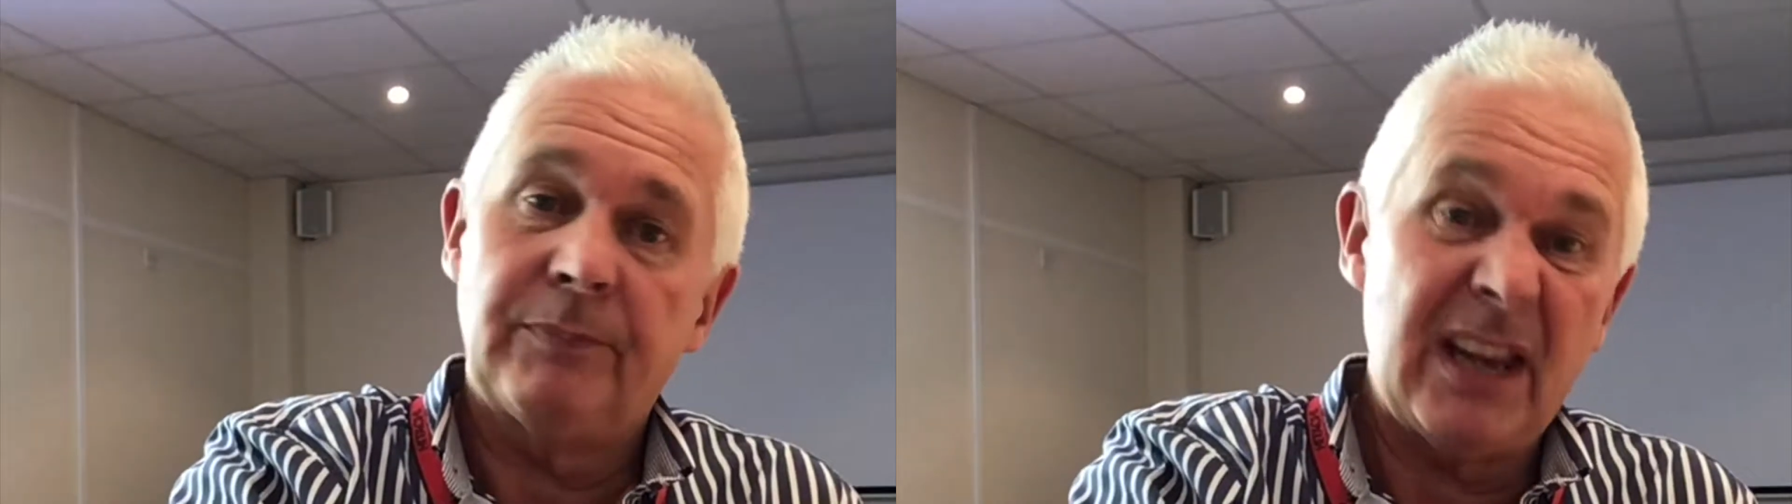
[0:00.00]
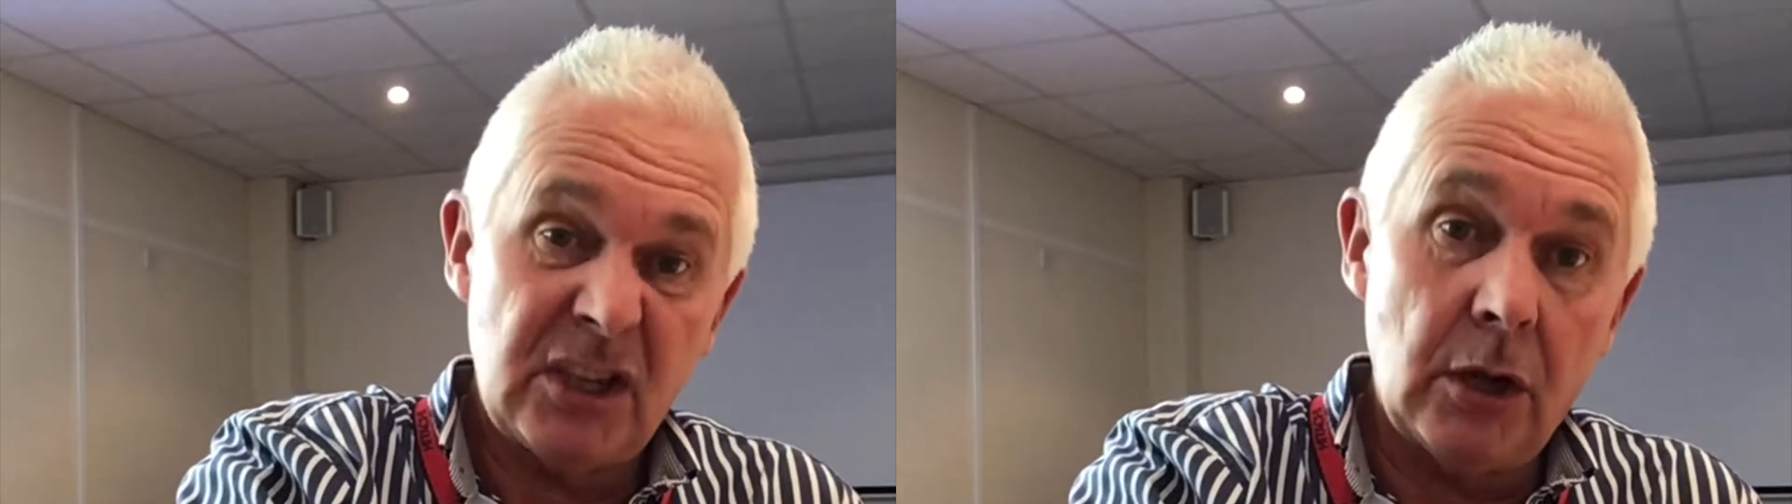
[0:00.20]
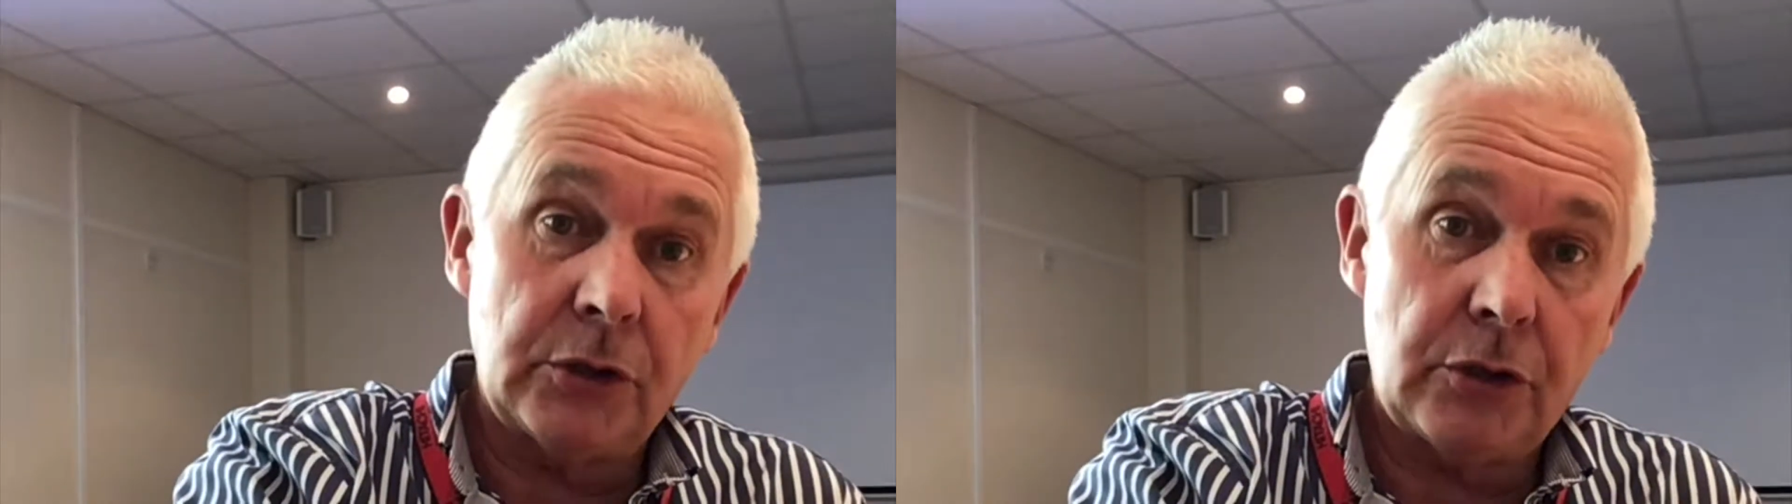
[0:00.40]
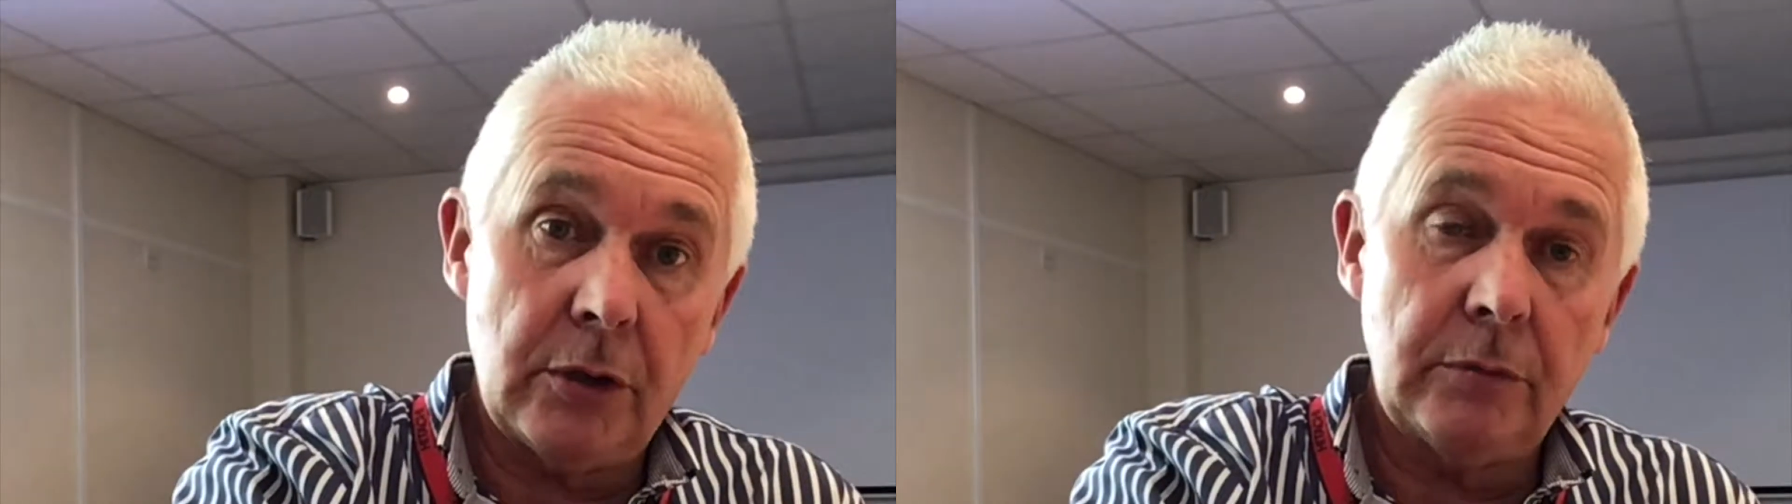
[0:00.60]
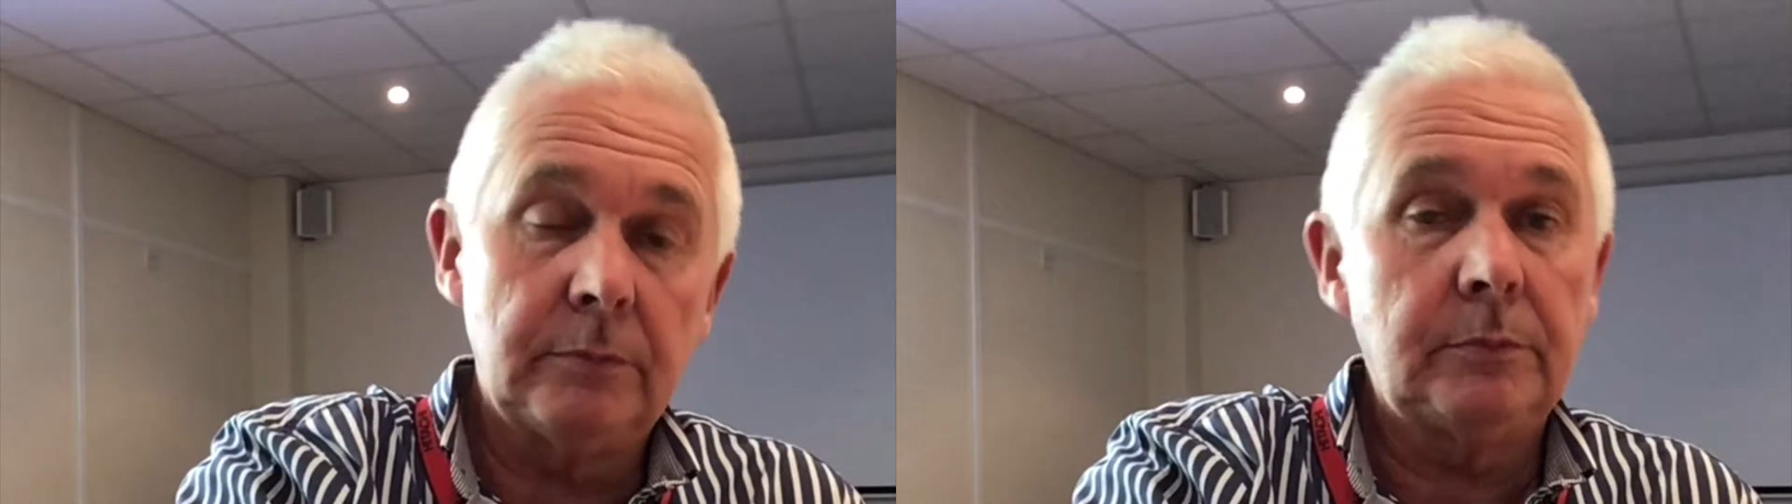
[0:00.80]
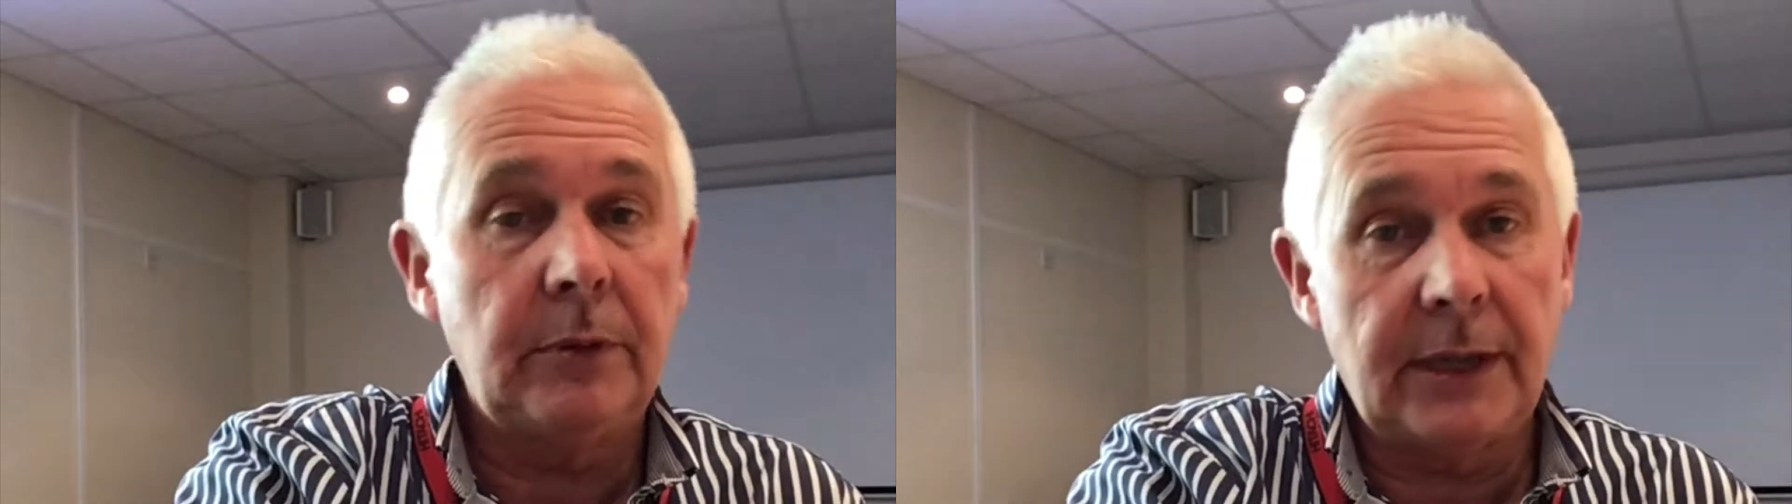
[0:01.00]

It's not true, but